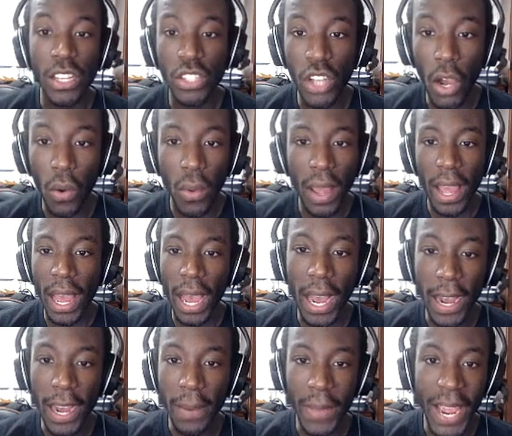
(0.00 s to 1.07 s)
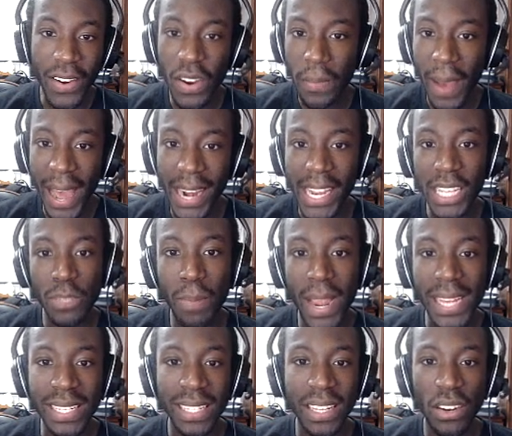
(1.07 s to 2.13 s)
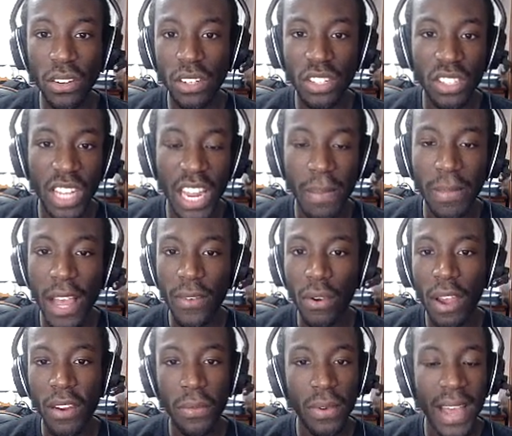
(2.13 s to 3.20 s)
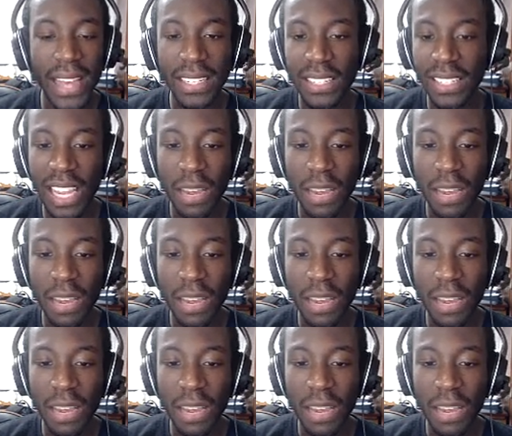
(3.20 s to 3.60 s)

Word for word: So everybody's basically on the same level. Everyone has the